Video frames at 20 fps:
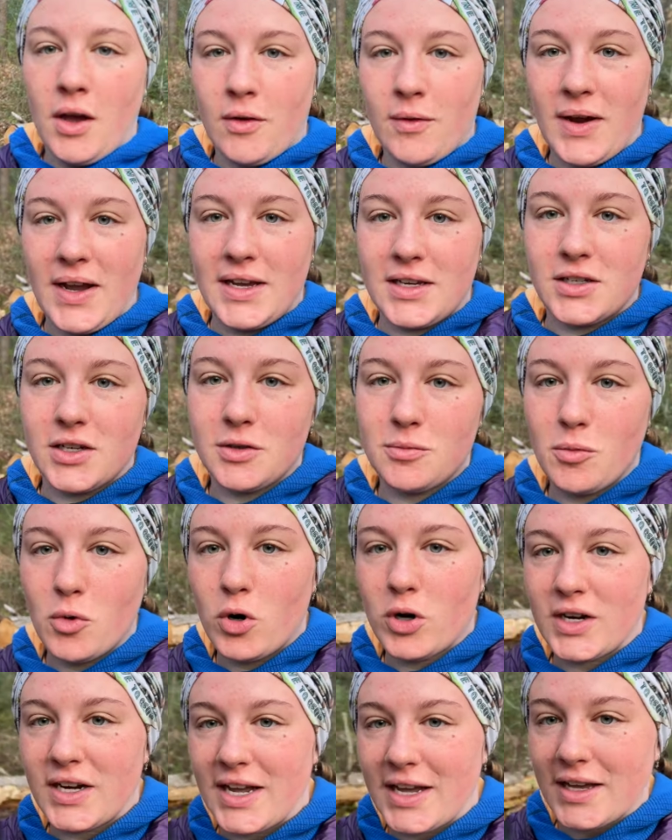All right, good
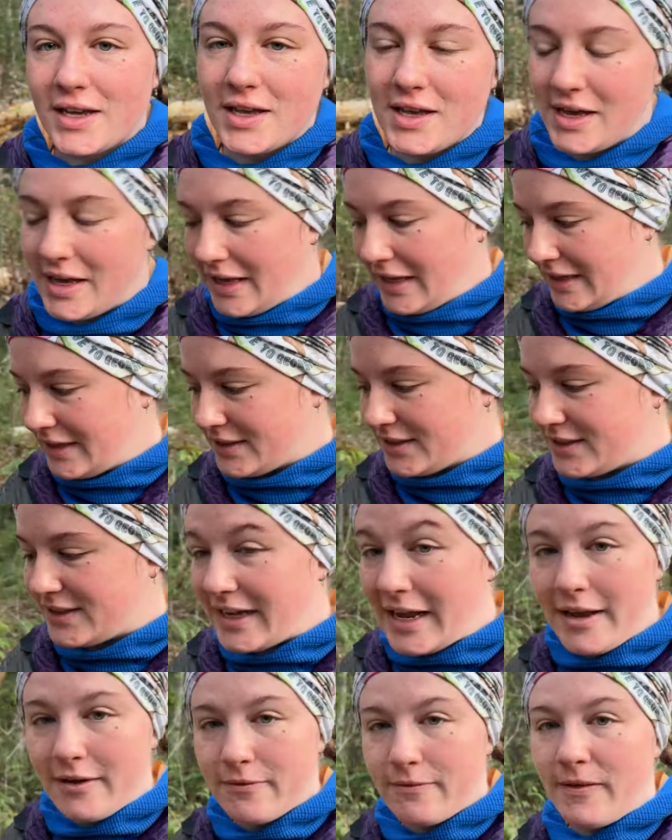morning. It is
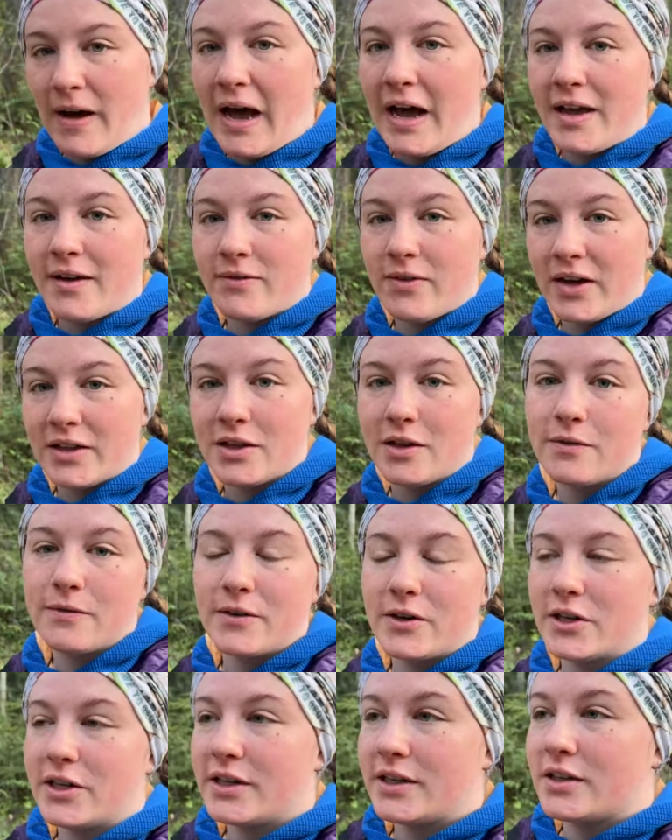day 5 on the
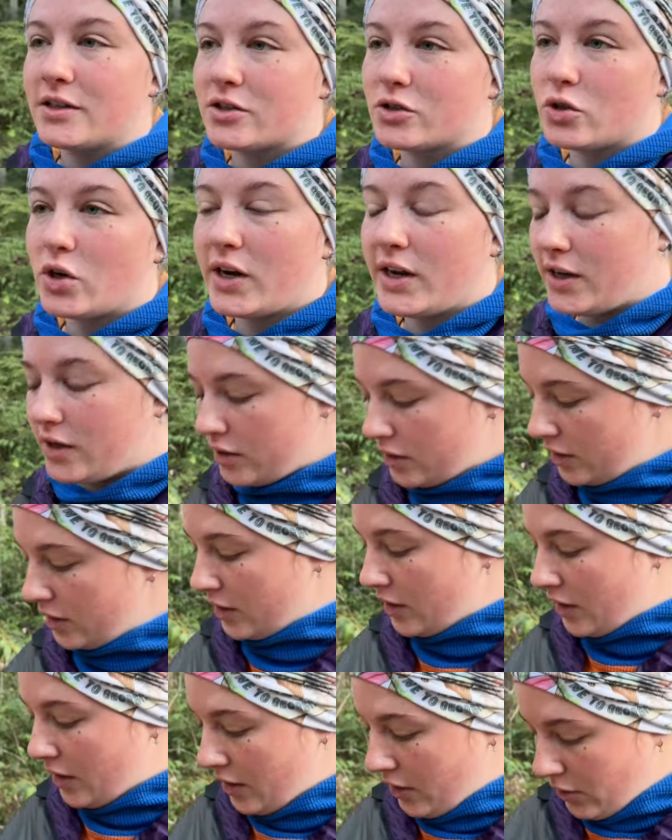Foothills Trail.
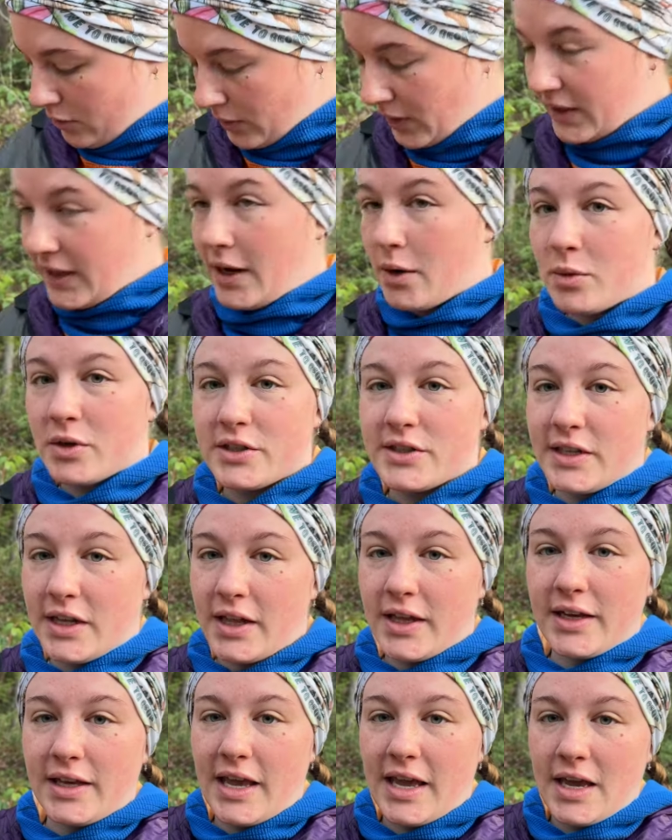Right now we're still
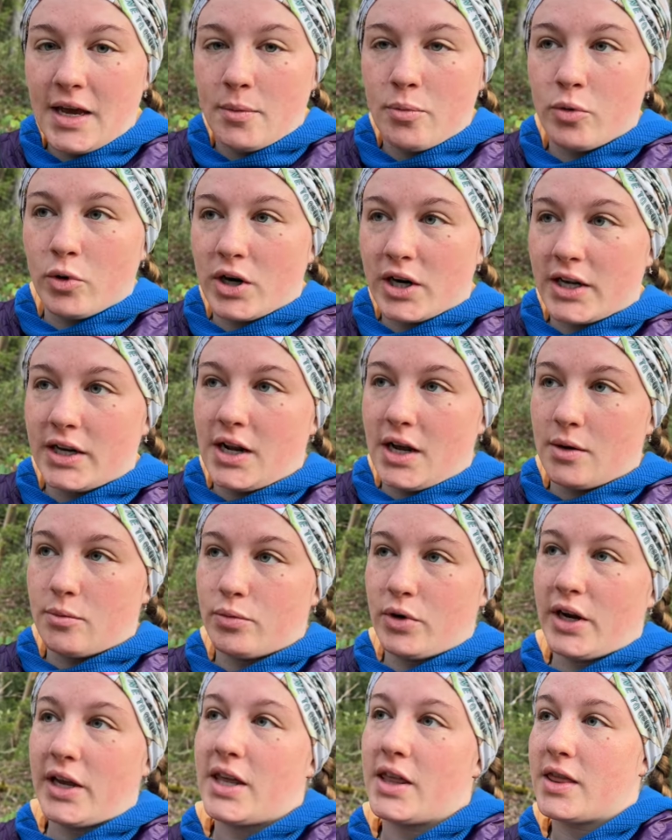at camp working on
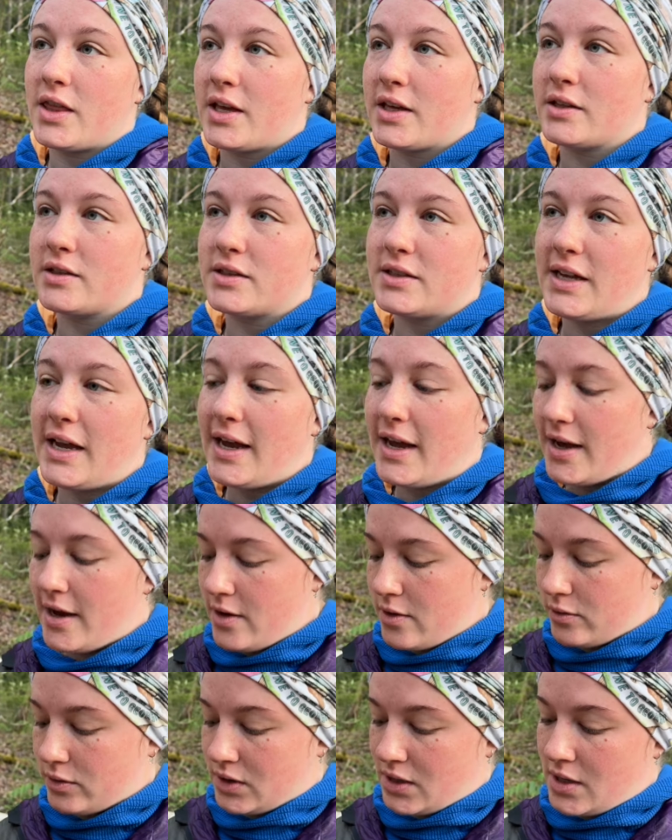breaking things
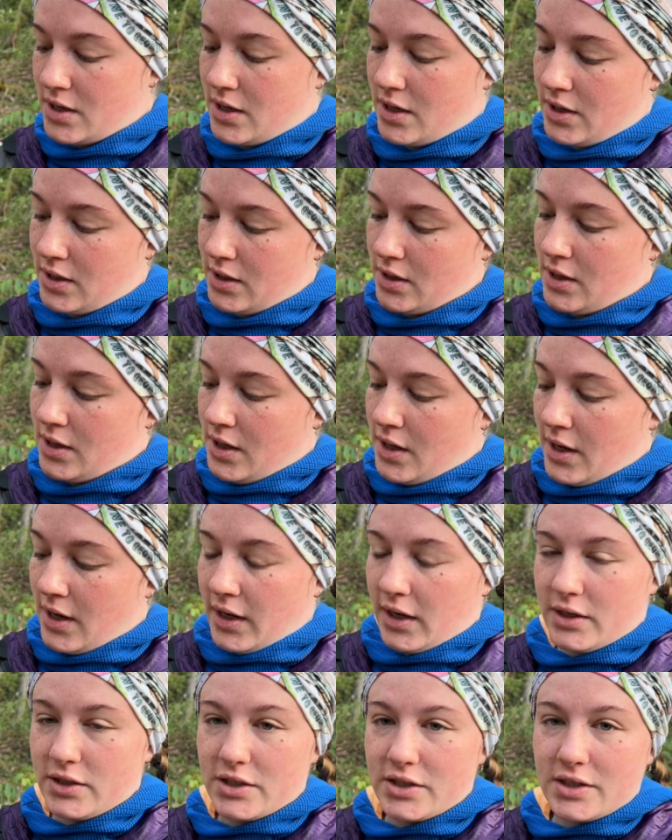down.
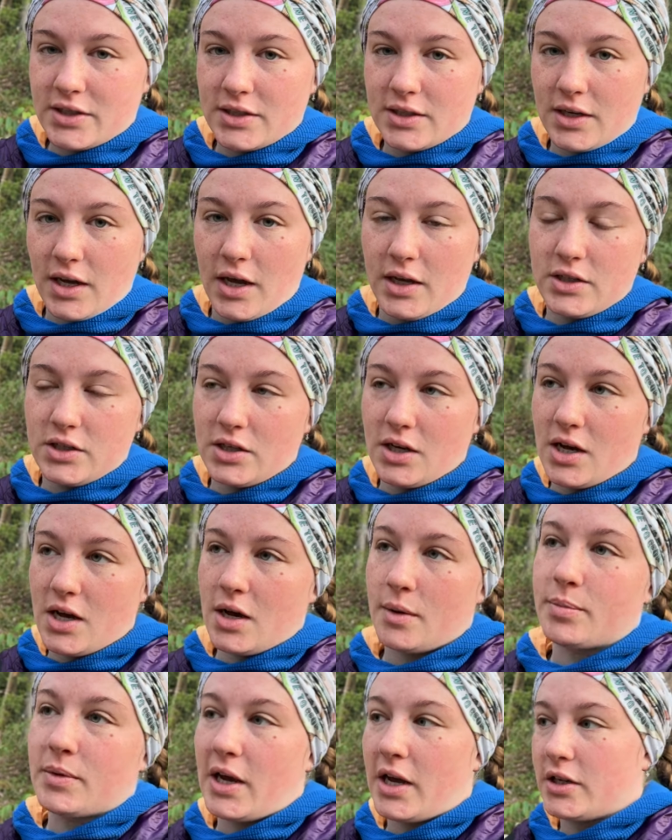I just got
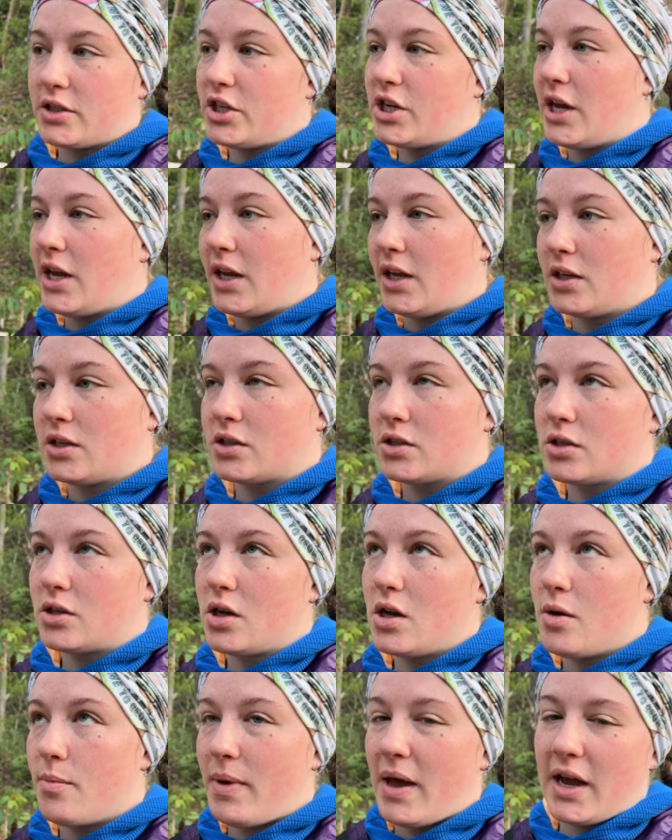up, got changed,
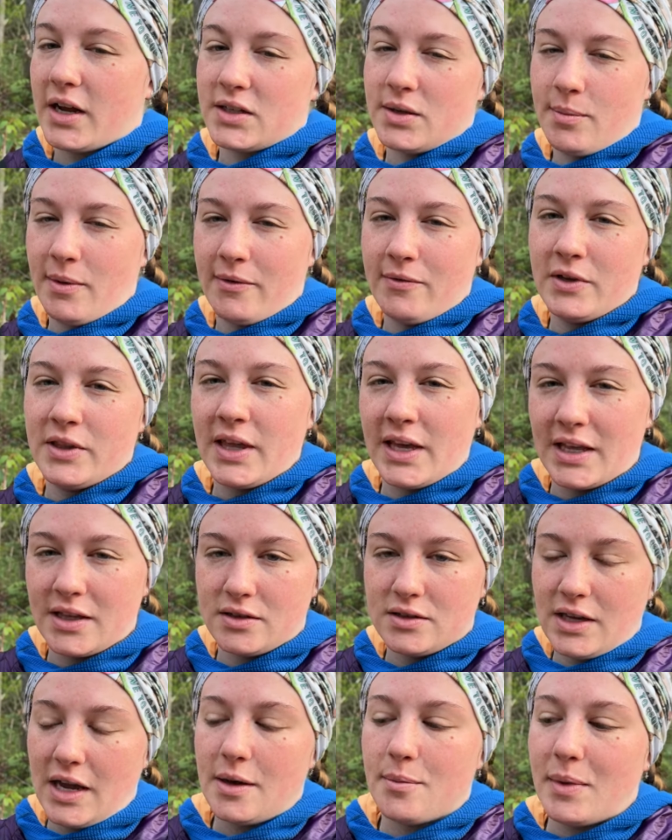packed up everything
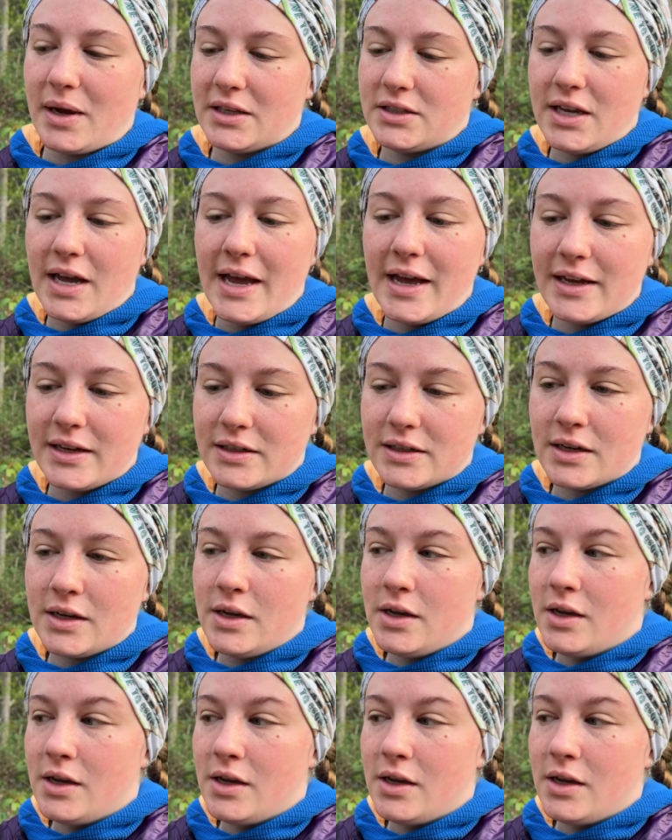inside my tent,